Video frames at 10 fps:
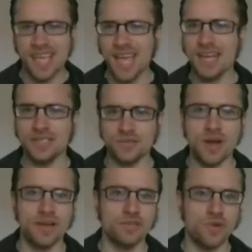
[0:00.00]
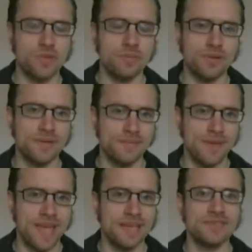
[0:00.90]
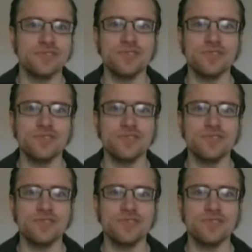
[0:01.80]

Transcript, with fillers: and I try to talk pretty fast,